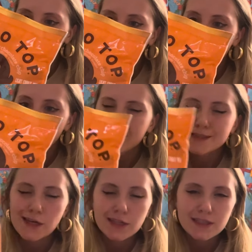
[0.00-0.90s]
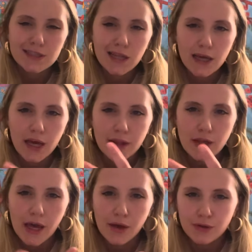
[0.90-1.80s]
you know, it's a it's a
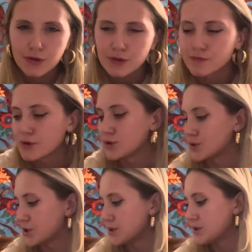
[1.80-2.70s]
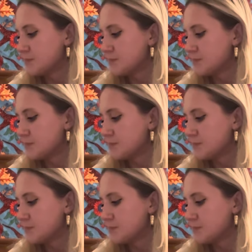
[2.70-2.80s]
the healthier version.